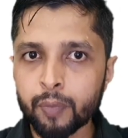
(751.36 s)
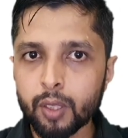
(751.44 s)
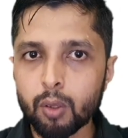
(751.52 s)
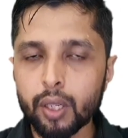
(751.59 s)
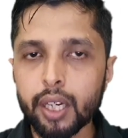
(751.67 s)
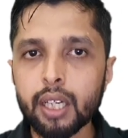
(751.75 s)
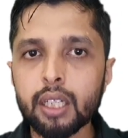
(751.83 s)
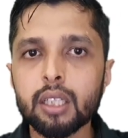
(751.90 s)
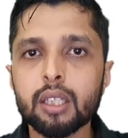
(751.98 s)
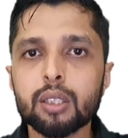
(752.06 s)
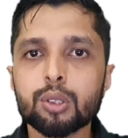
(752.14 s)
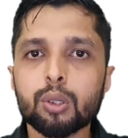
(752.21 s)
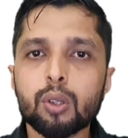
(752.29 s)
Okay,
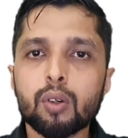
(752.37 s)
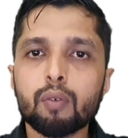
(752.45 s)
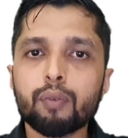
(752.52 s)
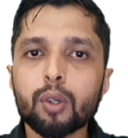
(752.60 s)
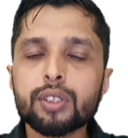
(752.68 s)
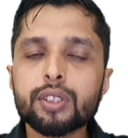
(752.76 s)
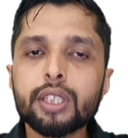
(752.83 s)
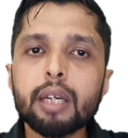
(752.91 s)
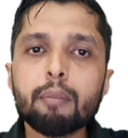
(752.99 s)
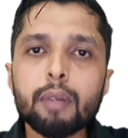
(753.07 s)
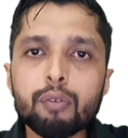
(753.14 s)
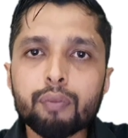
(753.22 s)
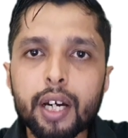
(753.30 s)
so for
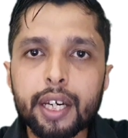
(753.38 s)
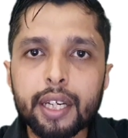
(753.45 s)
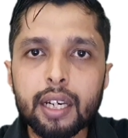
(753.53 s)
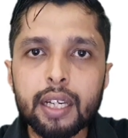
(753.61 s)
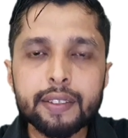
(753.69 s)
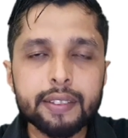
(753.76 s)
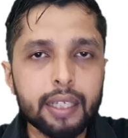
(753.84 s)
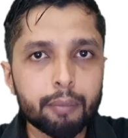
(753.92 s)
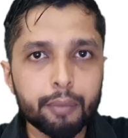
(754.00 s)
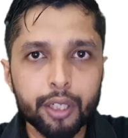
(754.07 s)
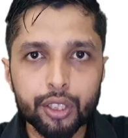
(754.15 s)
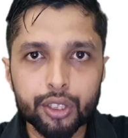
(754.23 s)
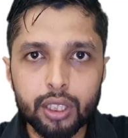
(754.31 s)
CMA final
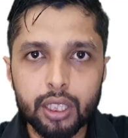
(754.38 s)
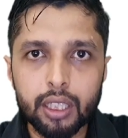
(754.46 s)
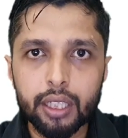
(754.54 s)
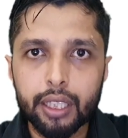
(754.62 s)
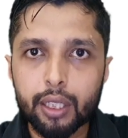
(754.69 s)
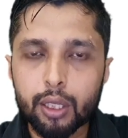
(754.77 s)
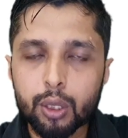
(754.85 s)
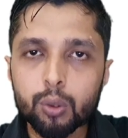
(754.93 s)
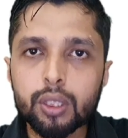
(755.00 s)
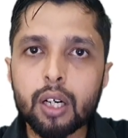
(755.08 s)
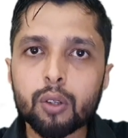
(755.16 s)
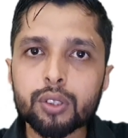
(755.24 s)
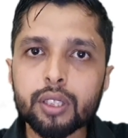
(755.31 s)
examination in
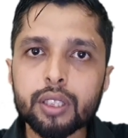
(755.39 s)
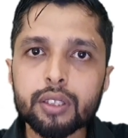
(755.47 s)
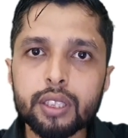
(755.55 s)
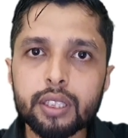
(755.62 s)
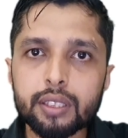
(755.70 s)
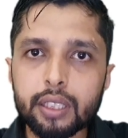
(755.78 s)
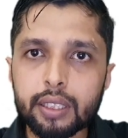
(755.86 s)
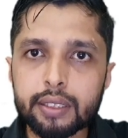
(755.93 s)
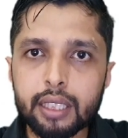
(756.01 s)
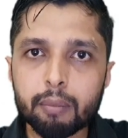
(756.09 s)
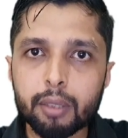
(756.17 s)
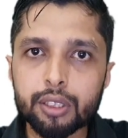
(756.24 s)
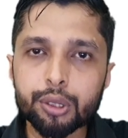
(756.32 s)
2016
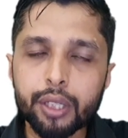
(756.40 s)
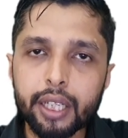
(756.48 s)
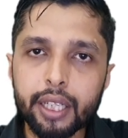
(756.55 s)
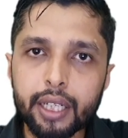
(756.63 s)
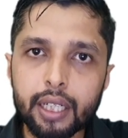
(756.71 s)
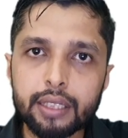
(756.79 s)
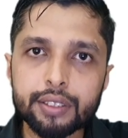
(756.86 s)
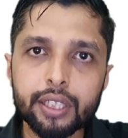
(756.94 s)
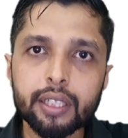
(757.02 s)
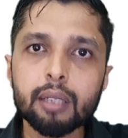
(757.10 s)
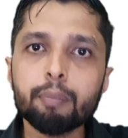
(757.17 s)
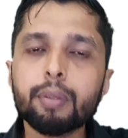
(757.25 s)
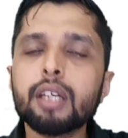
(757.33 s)
syllabus, you can check
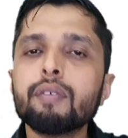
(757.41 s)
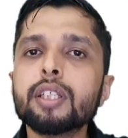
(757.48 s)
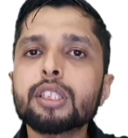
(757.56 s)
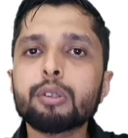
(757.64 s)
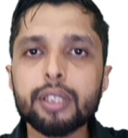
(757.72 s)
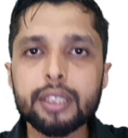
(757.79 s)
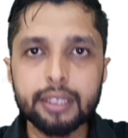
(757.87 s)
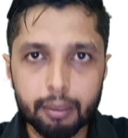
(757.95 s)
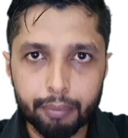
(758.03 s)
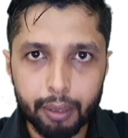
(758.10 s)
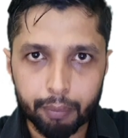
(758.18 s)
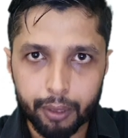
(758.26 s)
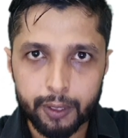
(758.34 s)
the previous question
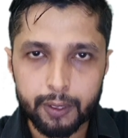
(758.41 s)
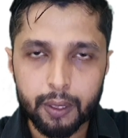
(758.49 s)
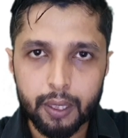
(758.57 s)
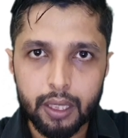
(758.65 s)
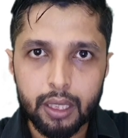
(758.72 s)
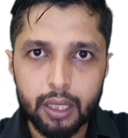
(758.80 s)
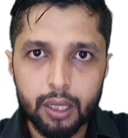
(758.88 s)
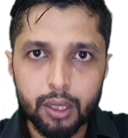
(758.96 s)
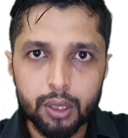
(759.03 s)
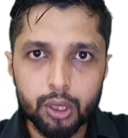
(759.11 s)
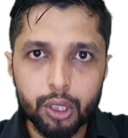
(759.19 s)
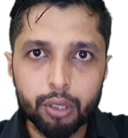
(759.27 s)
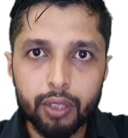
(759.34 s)
papers.
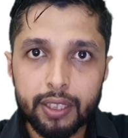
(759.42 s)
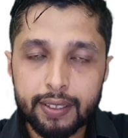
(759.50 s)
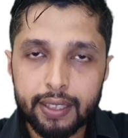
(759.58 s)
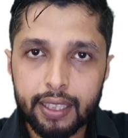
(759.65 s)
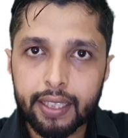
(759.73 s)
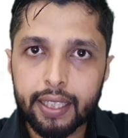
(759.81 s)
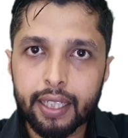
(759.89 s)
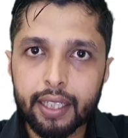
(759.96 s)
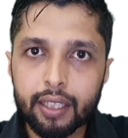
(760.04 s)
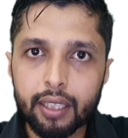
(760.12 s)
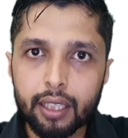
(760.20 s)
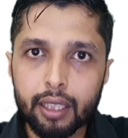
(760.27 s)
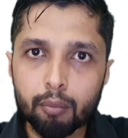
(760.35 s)
So you will see
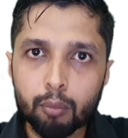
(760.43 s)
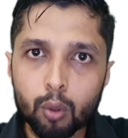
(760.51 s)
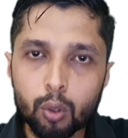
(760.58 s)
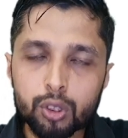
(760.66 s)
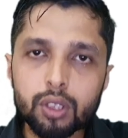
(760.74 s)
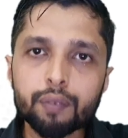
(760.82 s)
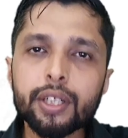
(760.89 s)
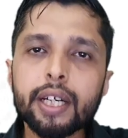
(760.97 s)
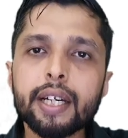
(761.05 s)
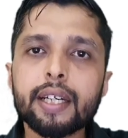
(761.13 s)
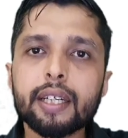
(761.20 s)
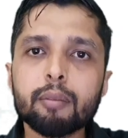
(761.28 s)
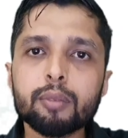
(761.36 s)
that in most of the
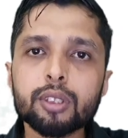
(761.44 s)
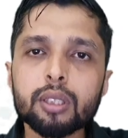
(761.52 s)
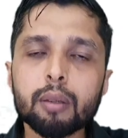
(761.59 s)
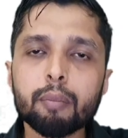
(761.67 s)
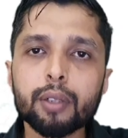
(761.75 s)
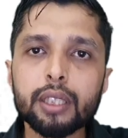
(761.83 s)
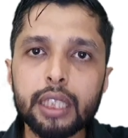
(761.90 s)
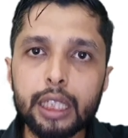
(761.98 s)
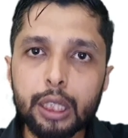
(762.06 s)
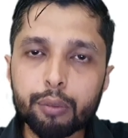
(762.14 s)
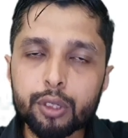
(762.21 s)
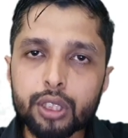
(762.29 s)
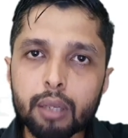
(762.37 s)
attempts,
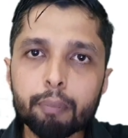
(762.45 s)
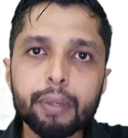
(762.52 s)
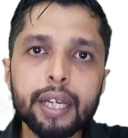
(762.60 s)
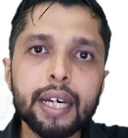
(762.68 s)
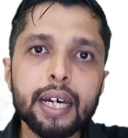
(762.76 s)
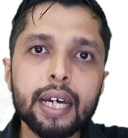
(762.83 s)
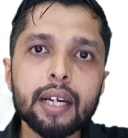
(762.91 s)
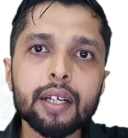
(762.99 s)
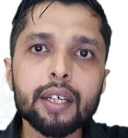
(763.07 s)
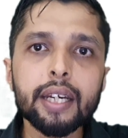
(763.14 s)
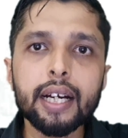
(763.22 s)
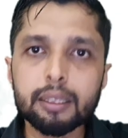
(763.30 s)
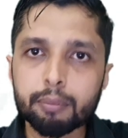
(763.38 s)
individual
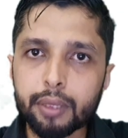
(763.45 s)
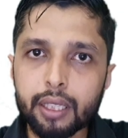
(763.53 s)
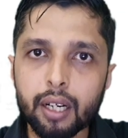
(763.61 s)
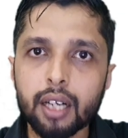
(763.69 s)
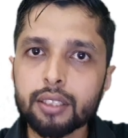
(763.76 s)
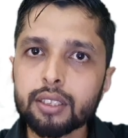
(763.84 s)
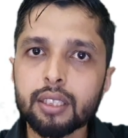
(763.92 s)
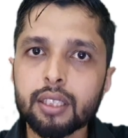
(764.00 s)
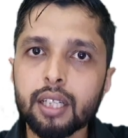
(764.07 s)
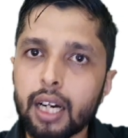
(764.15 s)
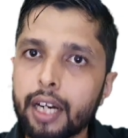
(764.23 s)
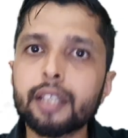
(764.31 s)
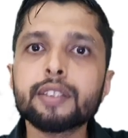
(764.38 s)
penalty has been asked
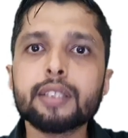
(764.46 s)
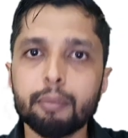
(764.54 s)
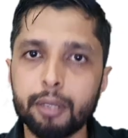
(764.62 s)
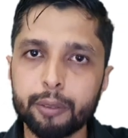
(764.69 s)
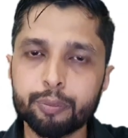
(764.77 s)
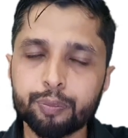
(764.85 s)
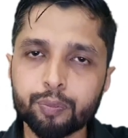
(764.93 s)
under SEBI.